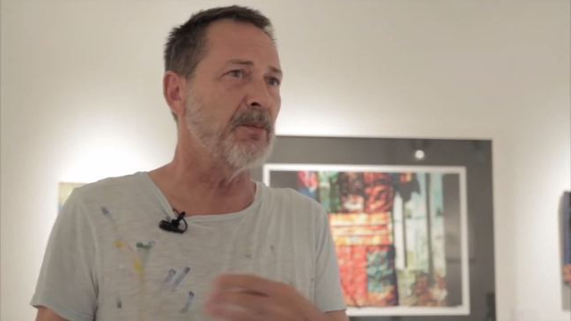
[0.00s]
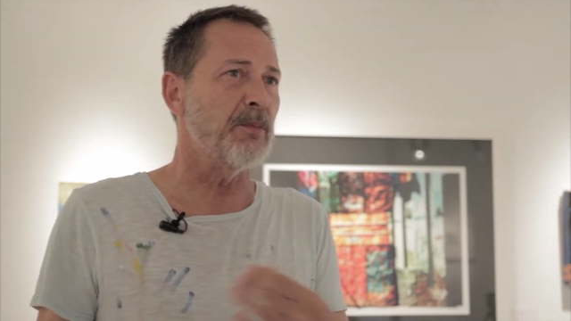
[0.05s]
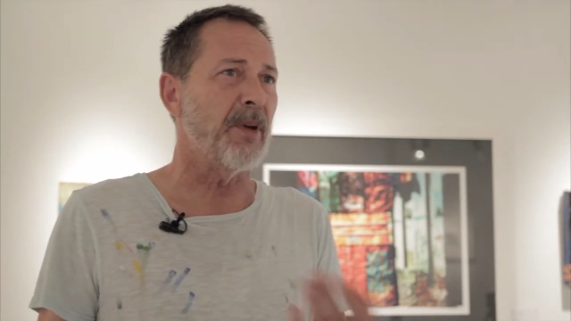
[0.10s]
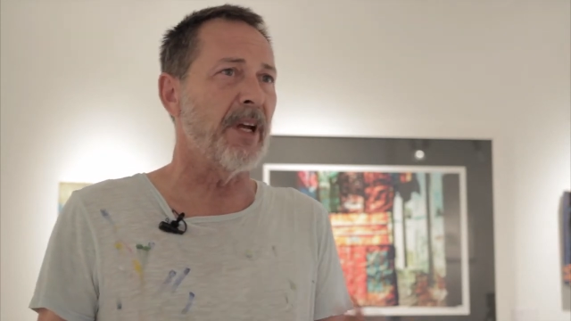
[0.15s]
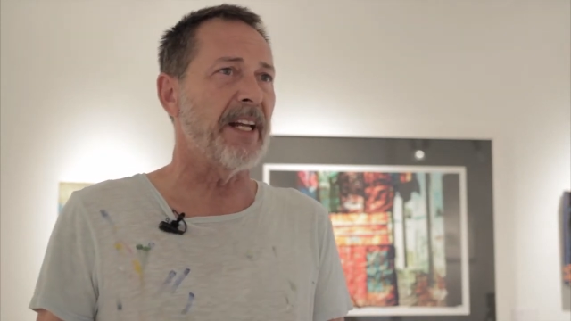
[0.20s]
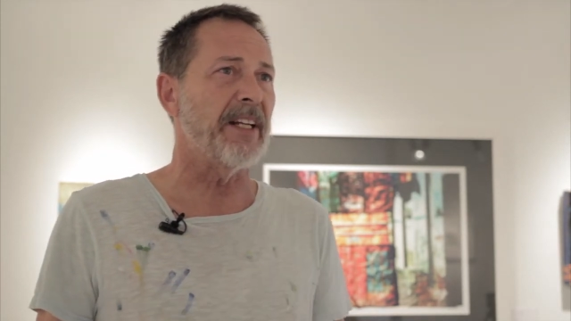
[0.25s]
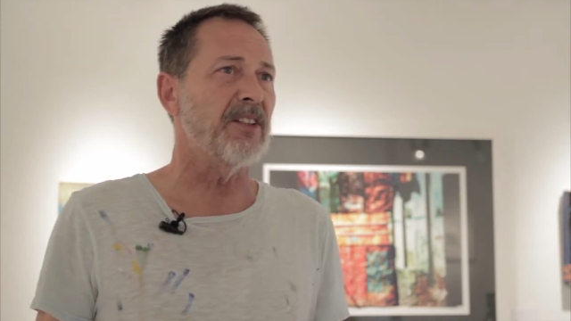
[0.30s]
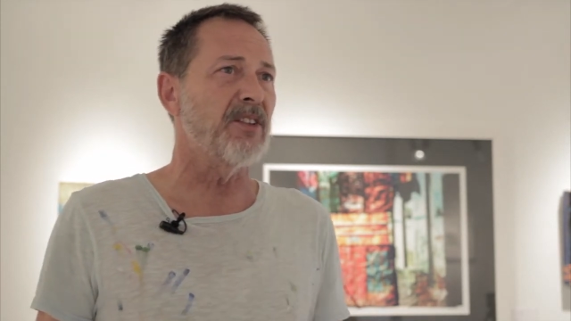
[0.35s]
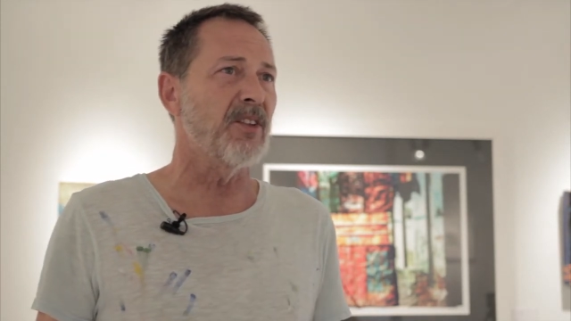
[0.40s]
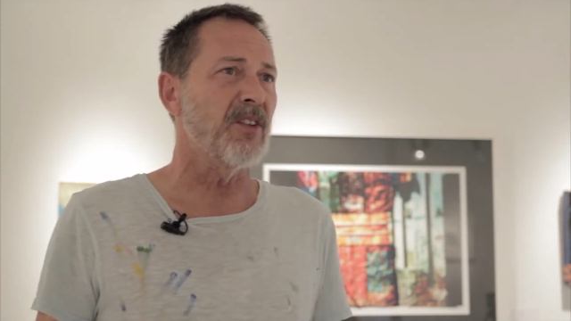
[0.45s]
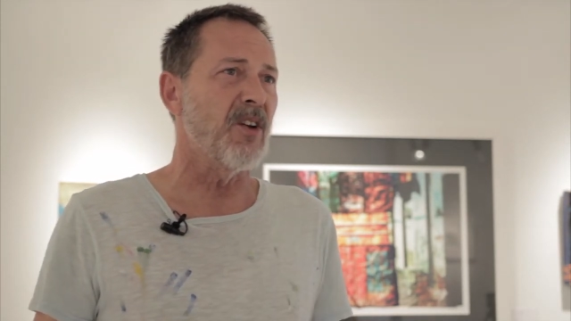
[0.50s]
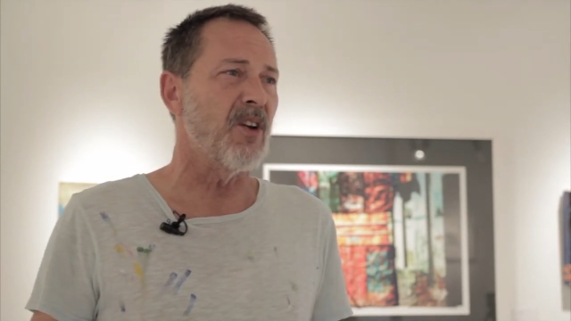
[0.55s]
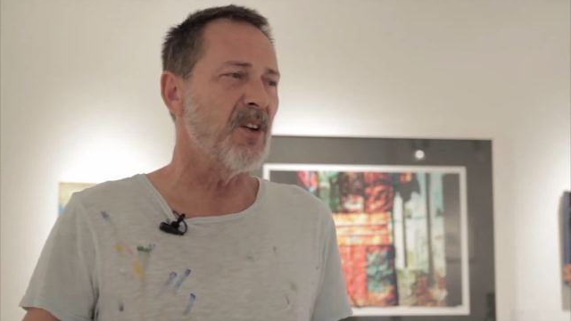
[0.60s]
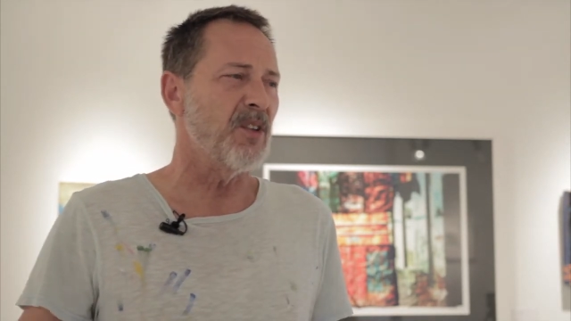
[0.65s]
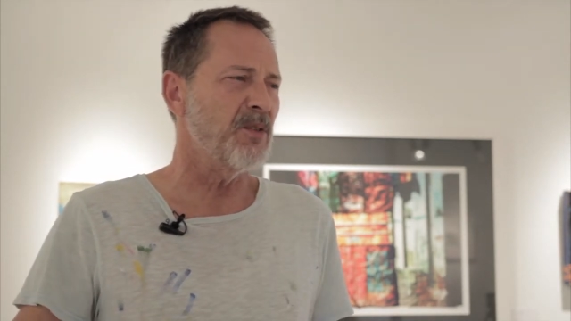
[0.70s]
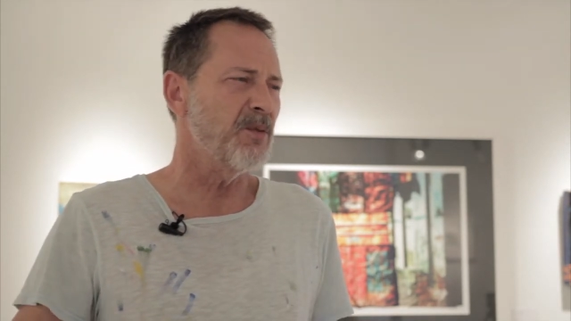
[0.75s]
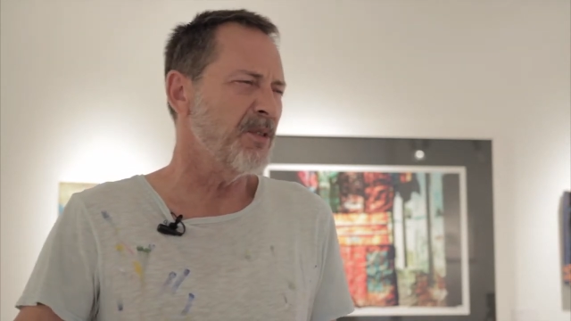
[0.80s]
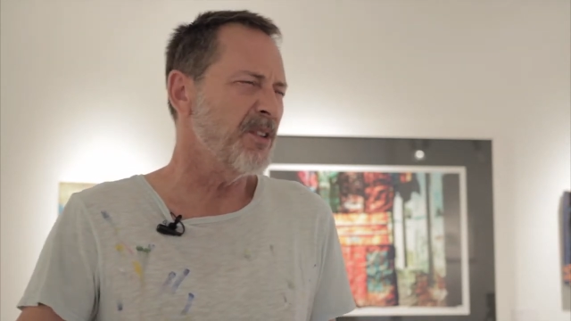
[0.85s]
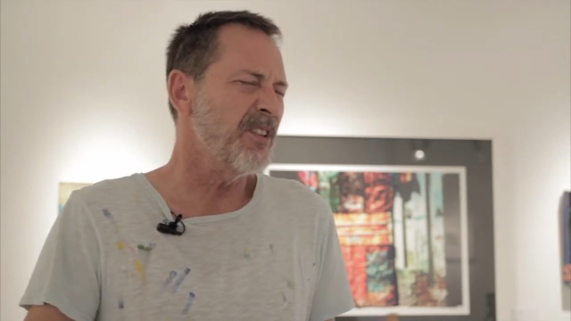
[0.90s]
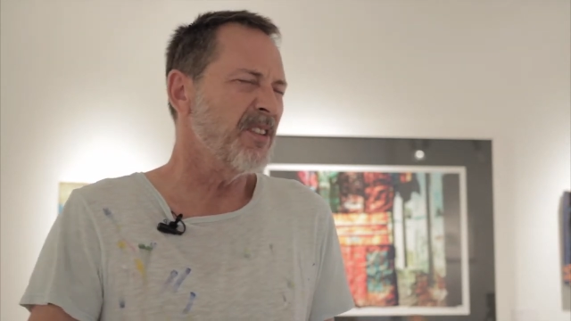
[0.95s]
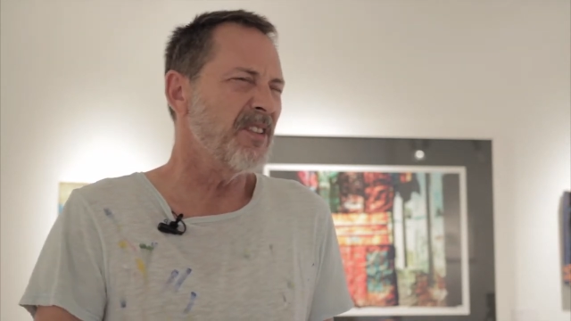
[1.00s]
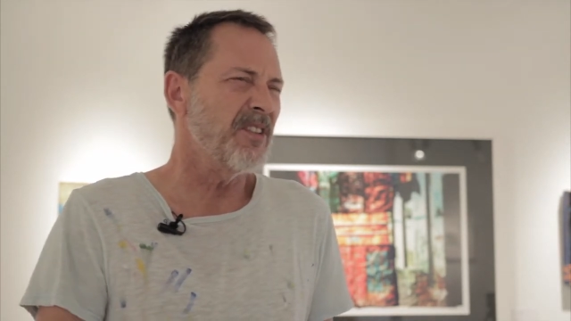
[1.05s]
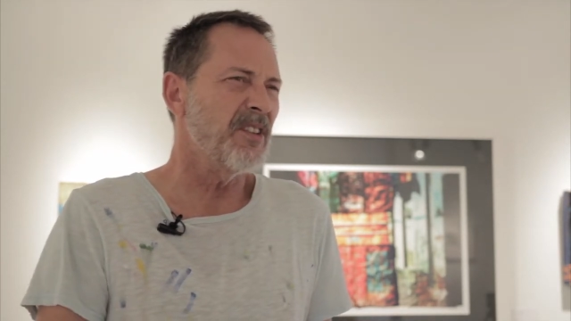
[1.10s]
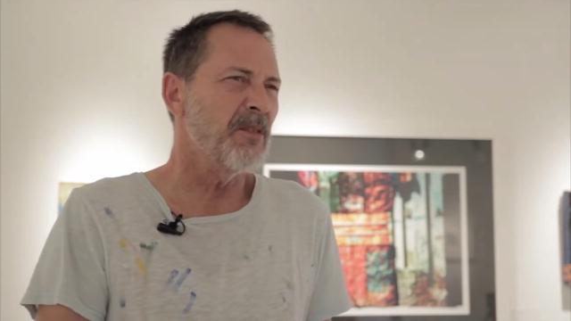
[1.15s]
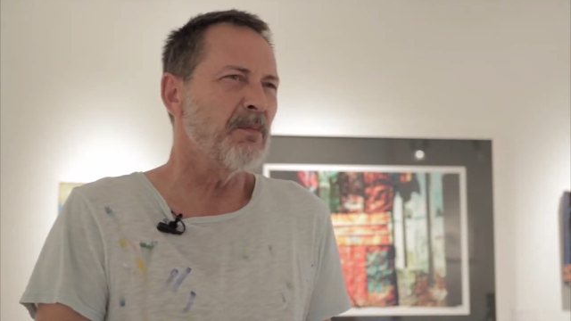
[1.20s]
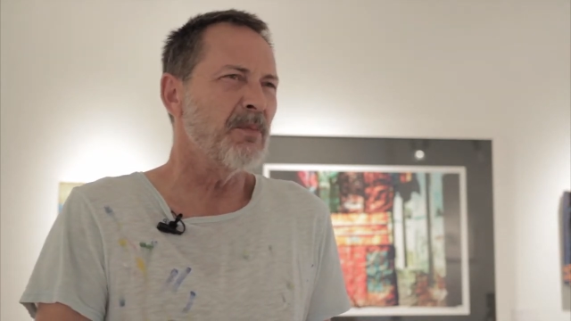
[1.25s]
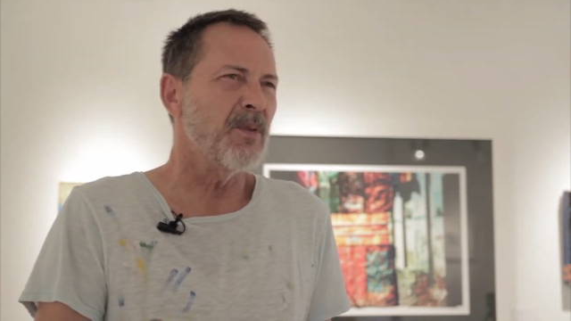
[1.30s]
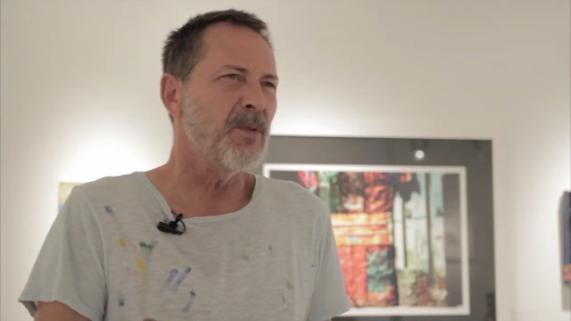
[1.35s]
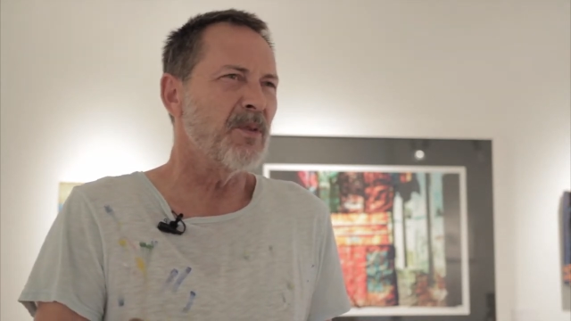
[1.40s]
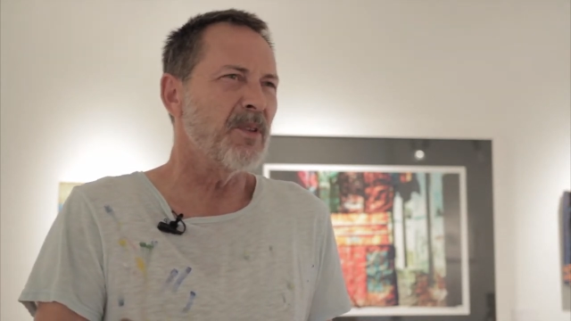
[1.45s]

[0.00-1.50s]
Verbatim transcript: paint-alongs, which is simple